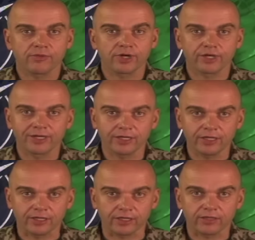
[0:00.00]
were
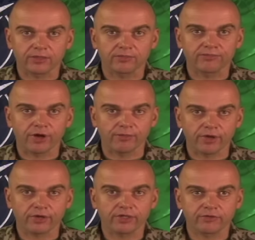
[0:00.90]
clearly
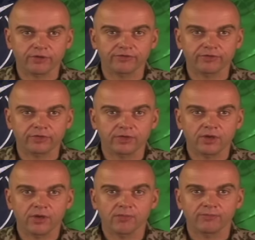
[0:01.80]
primarily driven
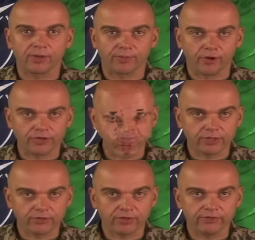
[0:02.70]
by
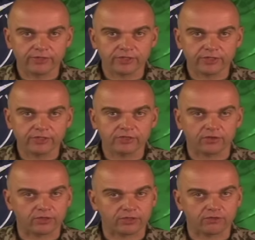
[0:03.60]
personal grievances
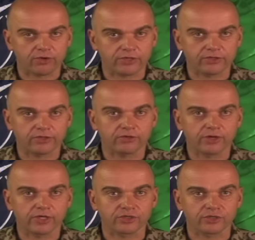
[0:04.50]
or stress
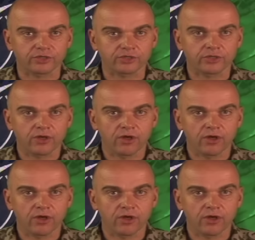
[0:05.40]
situations,